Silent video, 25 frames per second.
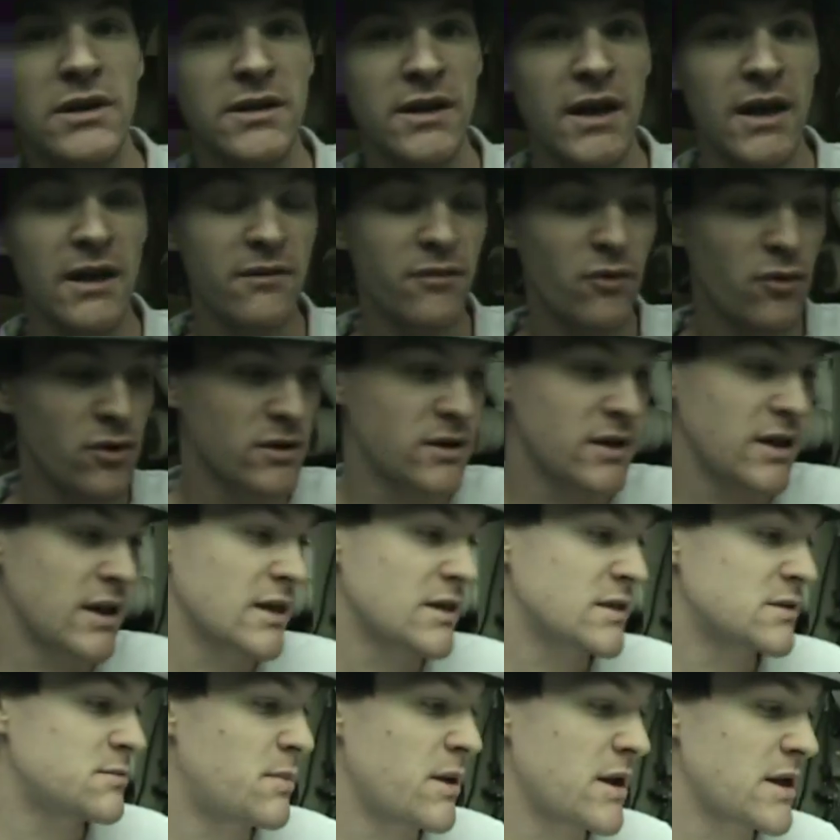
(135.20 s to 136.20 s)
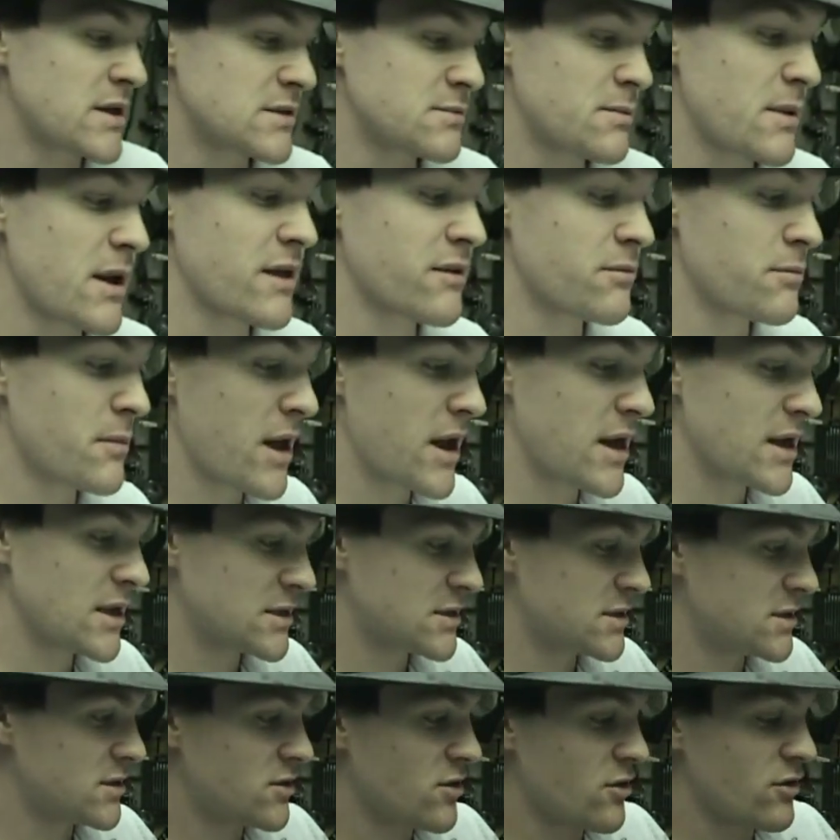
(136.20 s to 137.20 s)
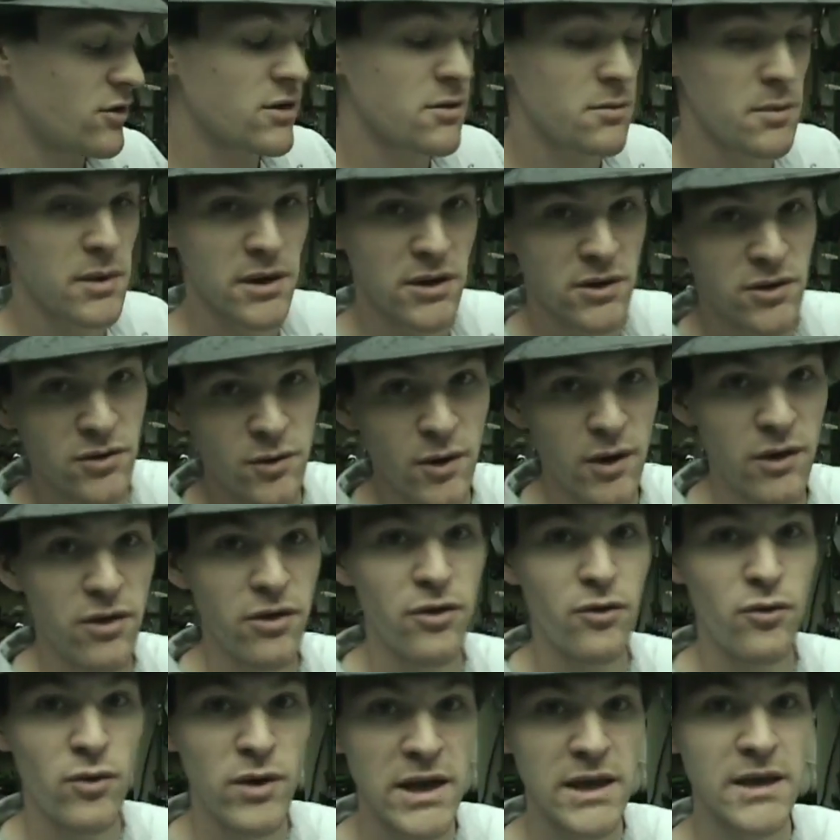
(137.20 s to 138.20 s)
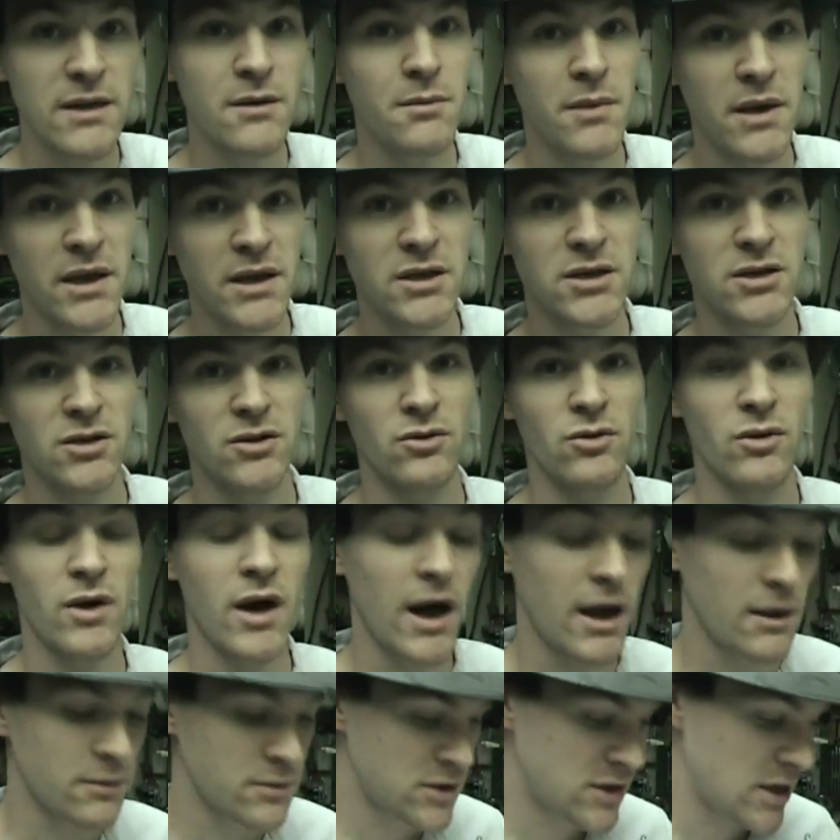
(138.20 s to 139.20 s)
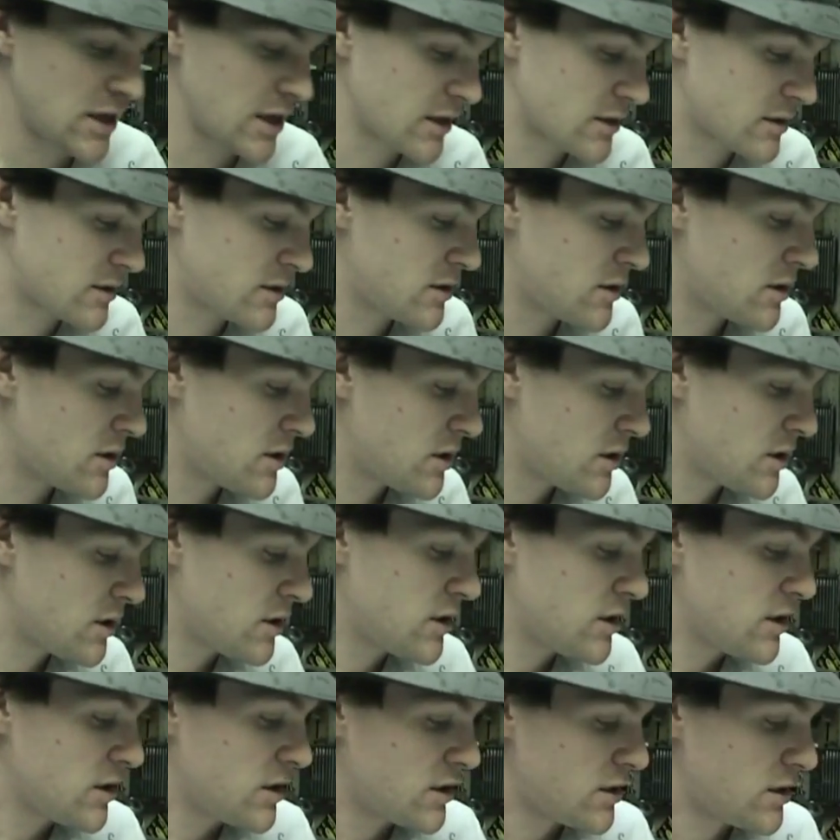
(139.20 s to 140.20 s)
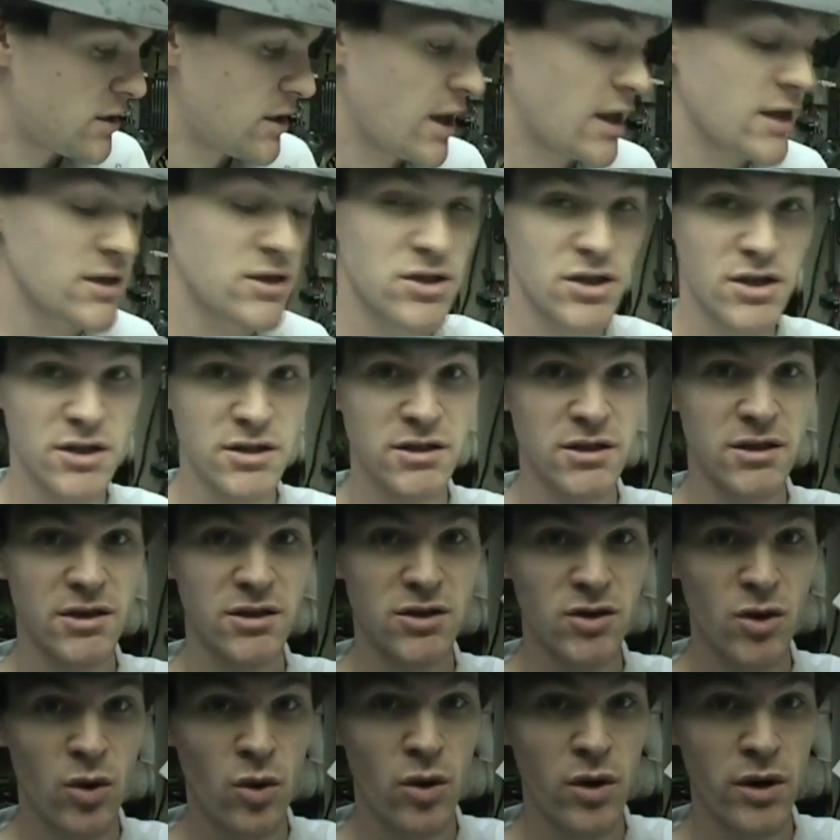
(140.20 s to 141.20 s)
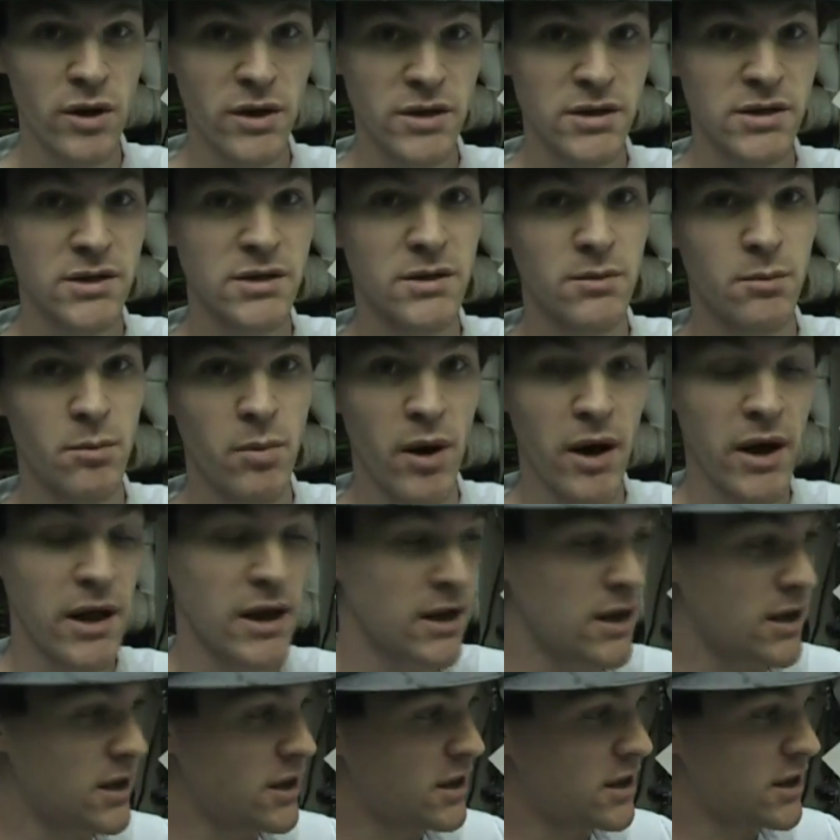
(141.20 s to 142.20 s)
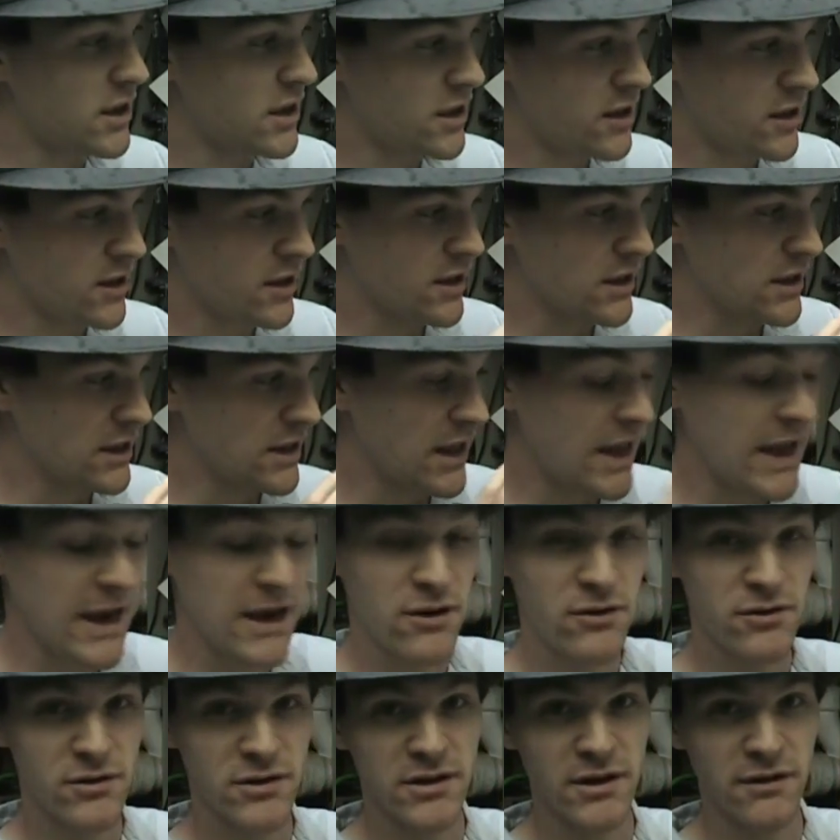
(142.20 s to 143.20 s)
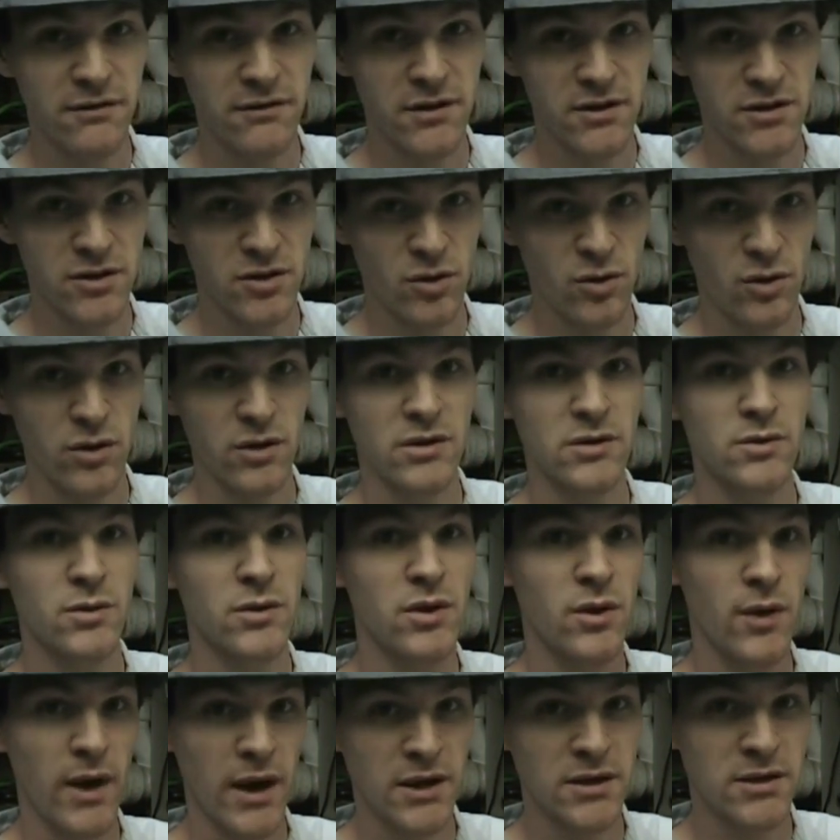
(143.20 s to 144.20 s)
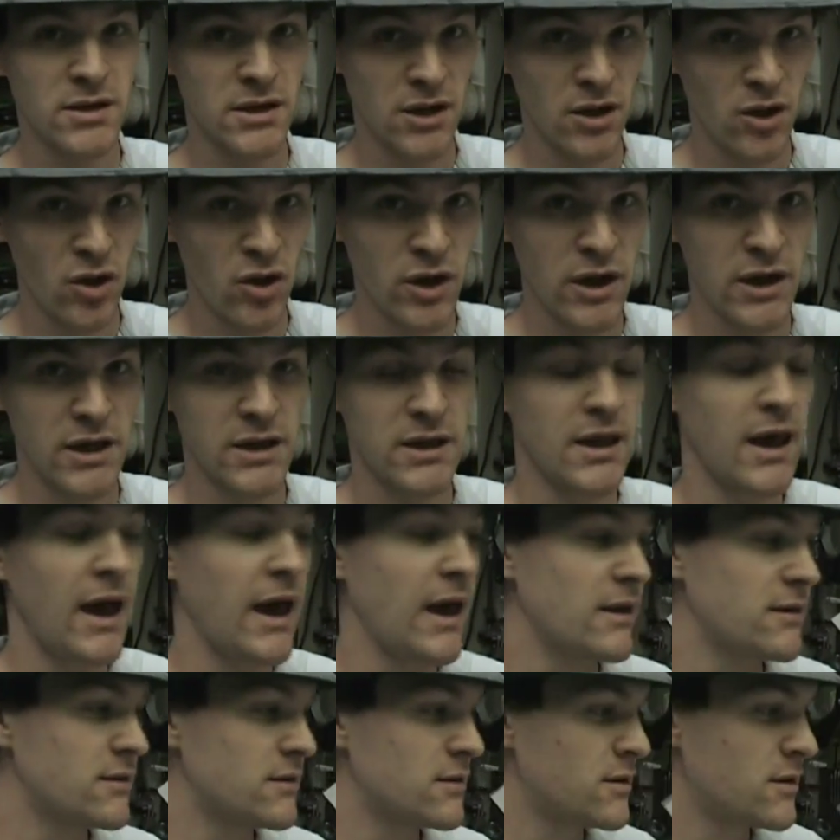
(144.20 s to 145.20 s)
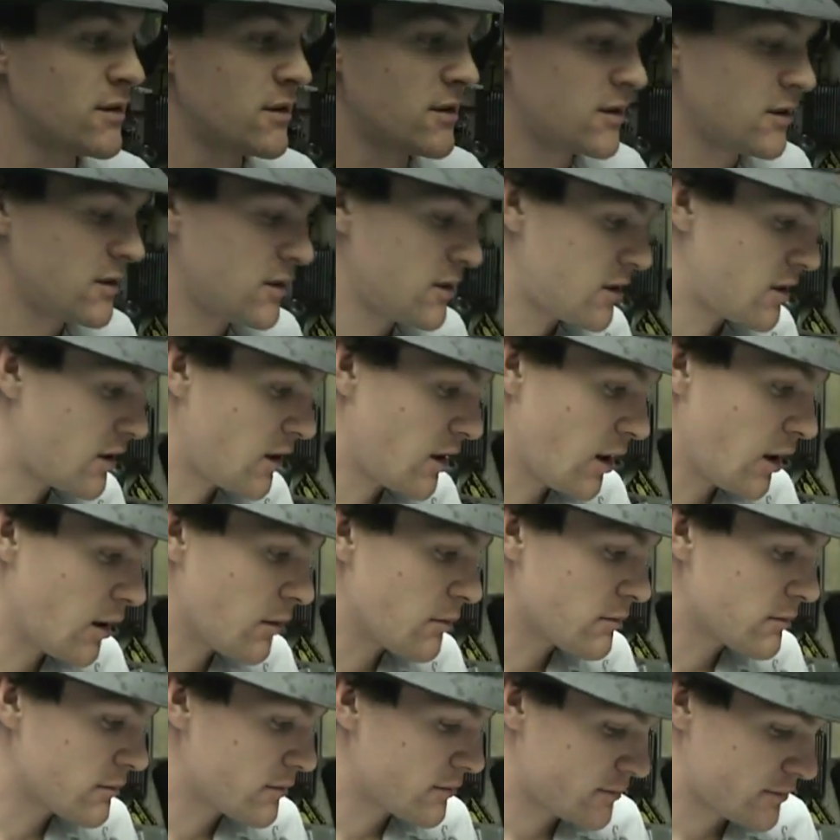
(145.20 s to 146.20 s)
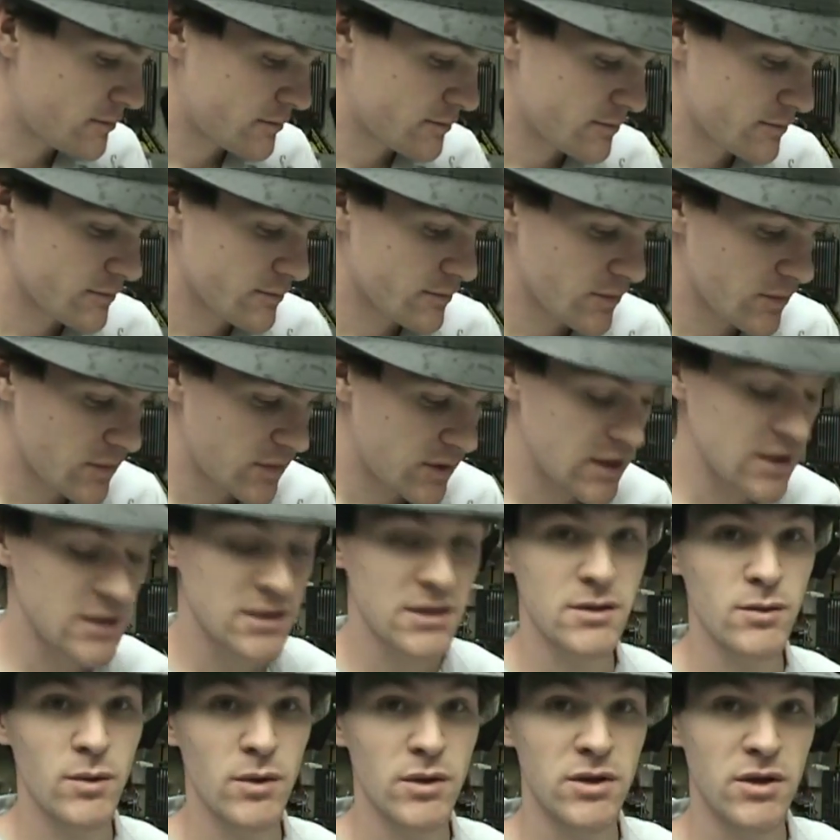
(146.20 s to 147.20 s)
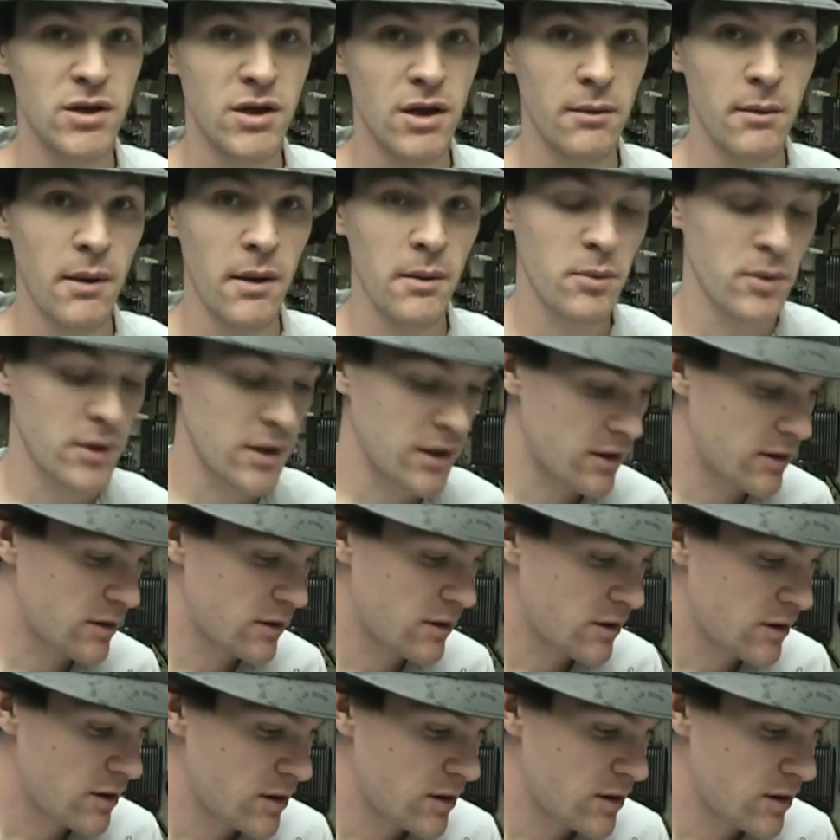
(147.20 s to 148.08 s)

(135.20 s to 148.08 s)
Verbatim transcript: take vortex-based mathematics and turn them into a three-dimensional object, not just the torus, but layers of the torus, when you actually look at that, um, this is what you come up with.